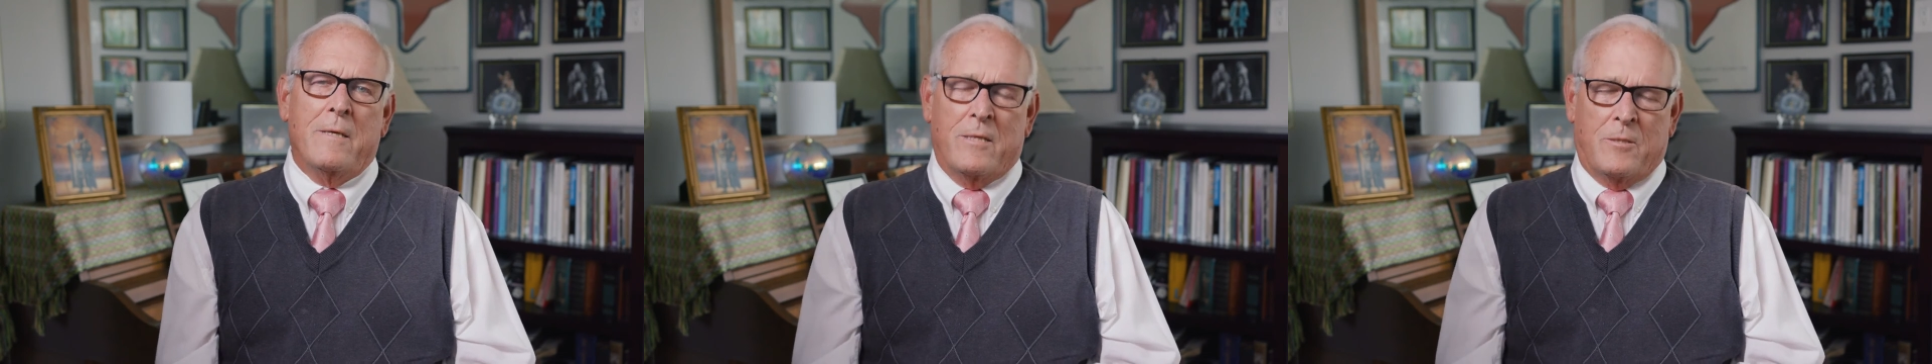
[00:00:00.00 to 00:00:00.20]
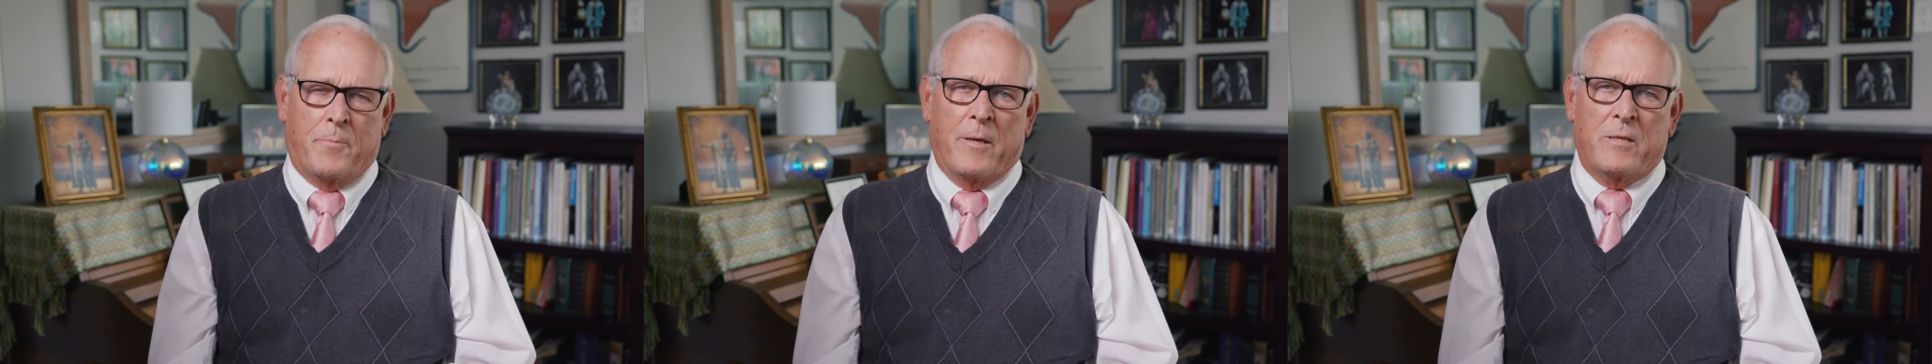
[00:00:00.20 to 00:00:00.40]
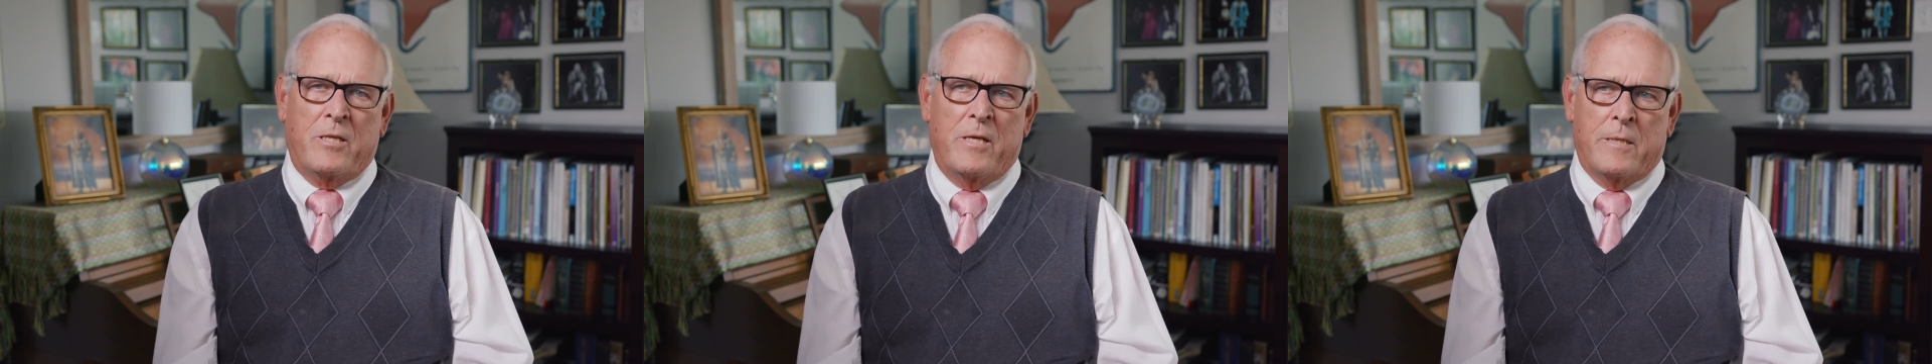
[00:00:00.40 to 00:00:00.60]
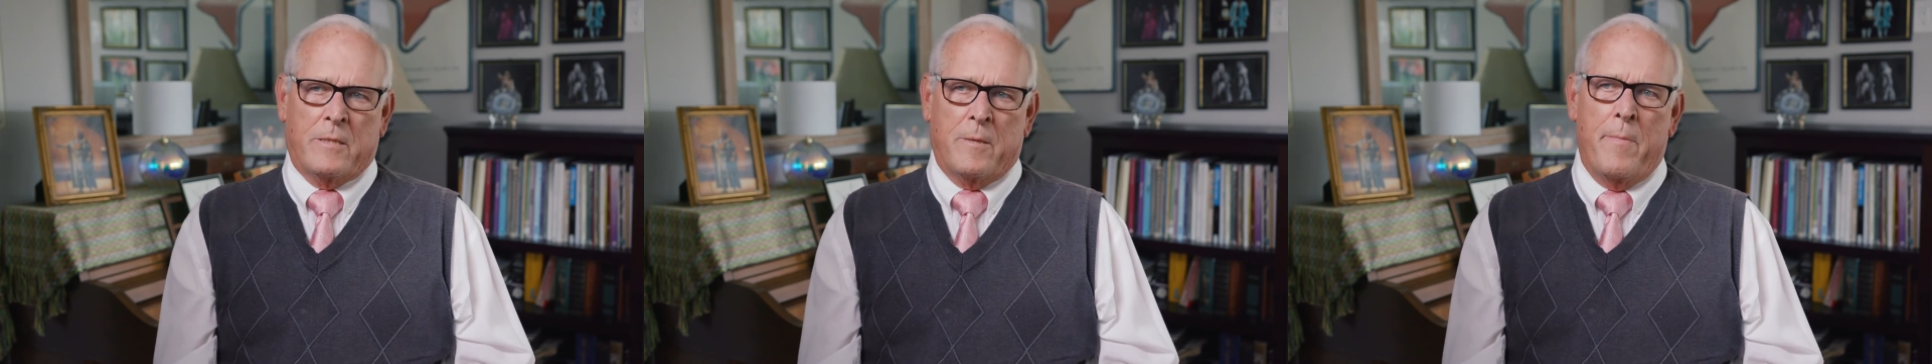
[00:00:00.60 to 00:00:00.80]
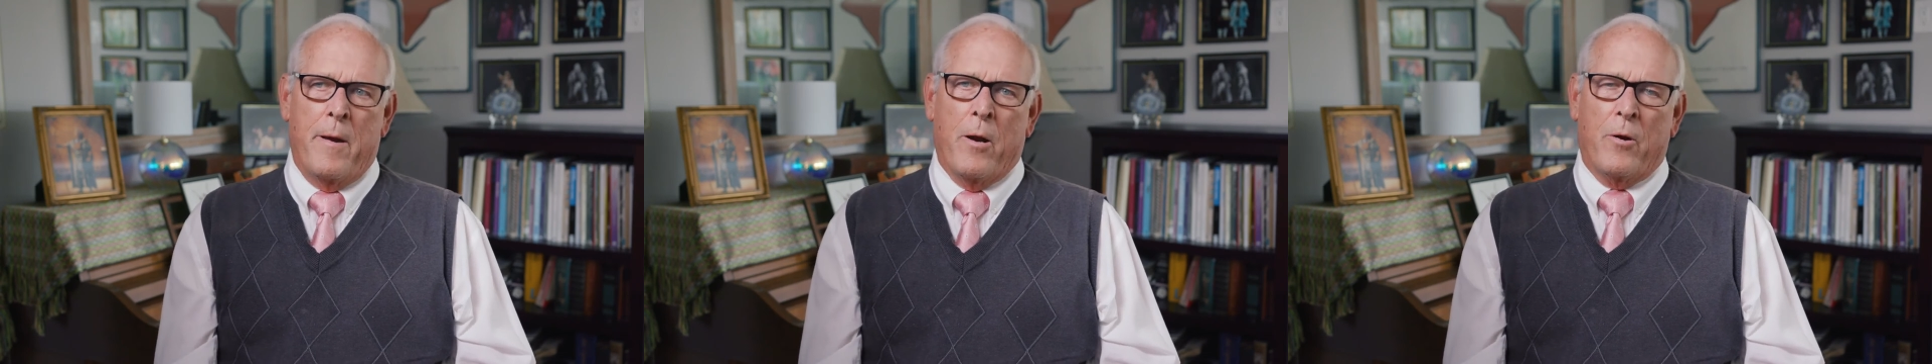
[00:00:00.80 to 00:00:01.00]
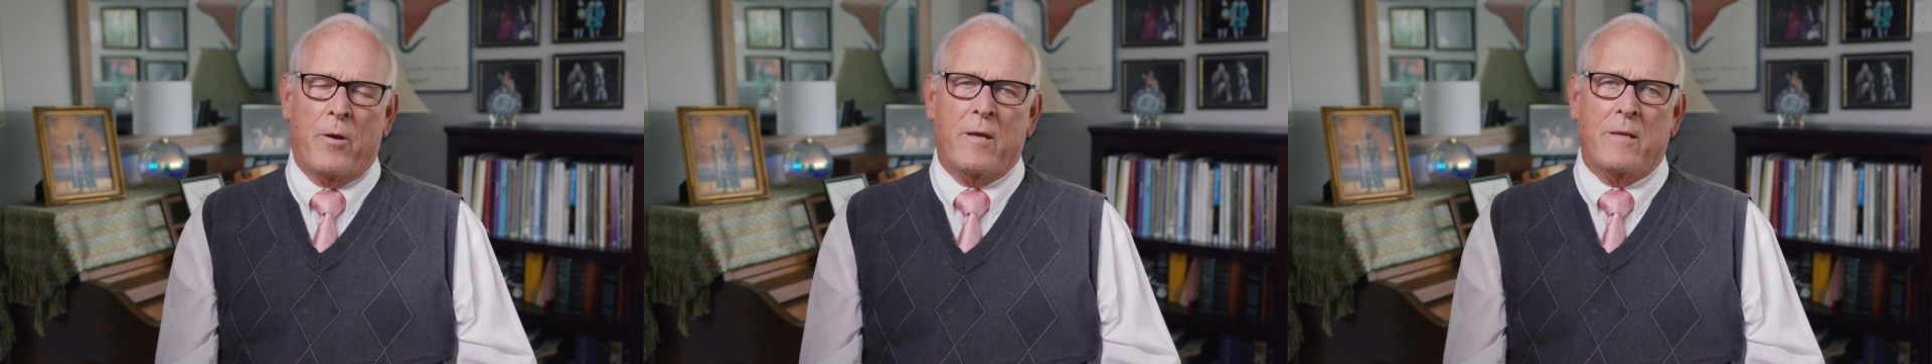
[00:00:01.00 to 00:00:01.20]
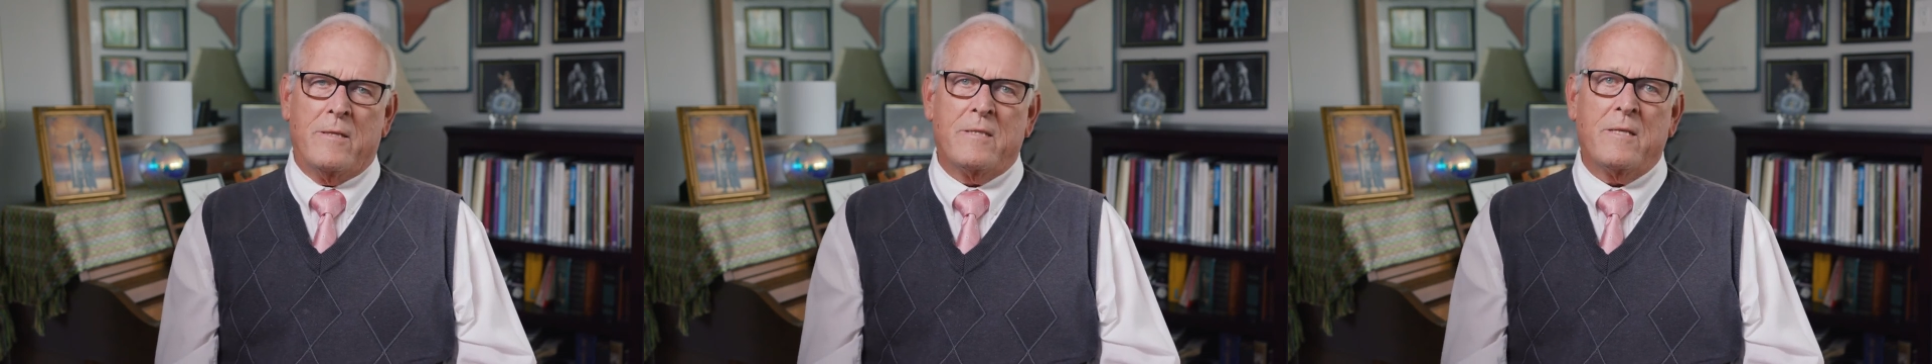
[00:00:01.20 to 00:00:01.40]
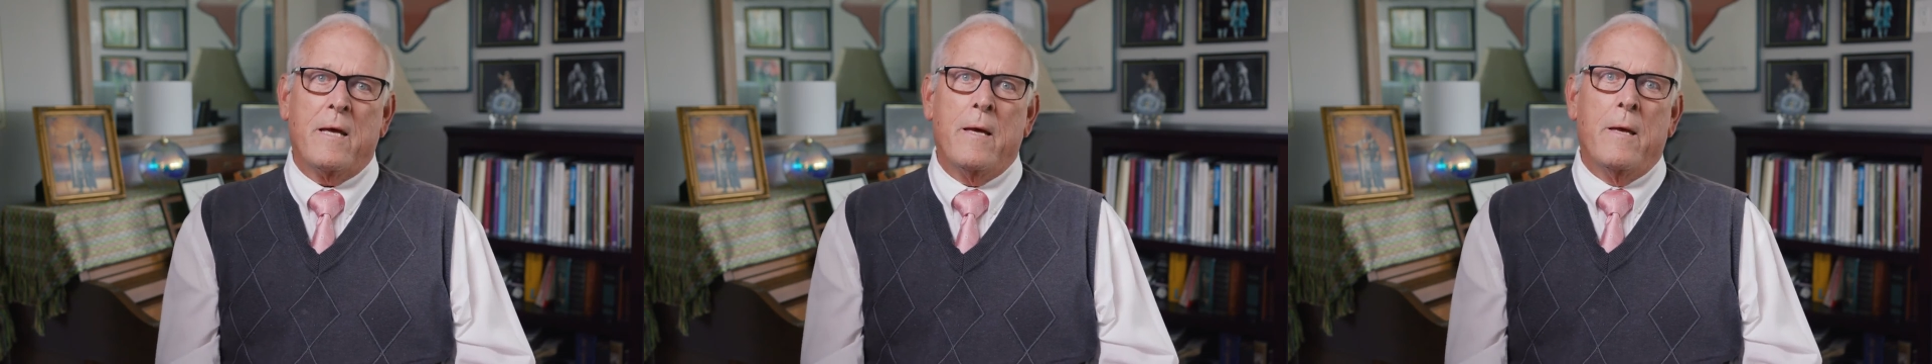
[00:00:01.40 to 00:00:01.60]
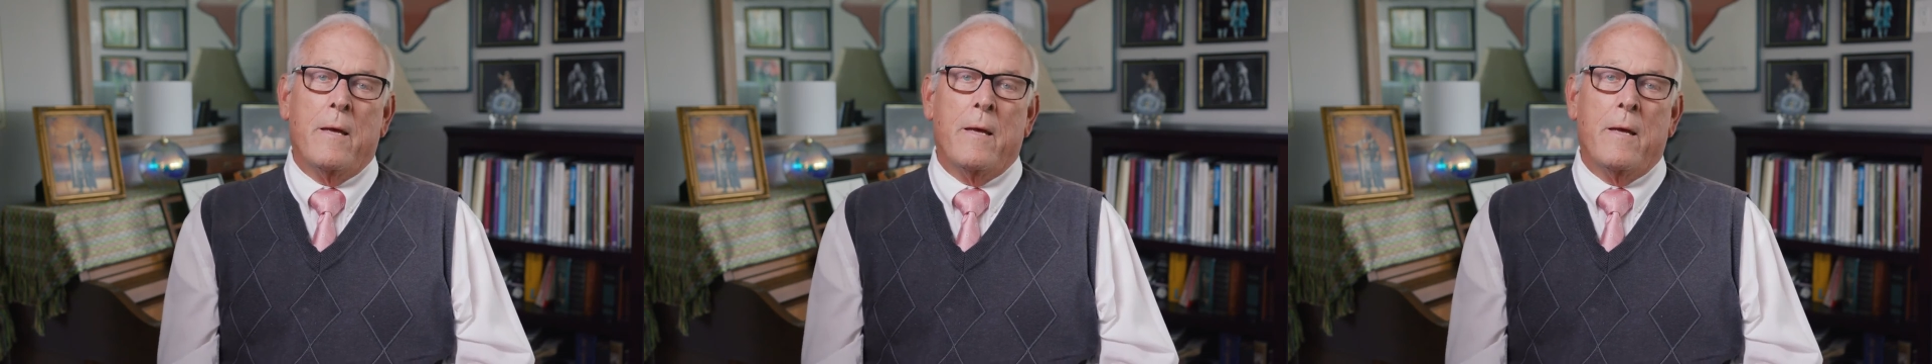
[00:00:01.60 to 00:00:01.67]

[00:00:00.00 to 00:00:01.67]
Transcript: especially as Americans,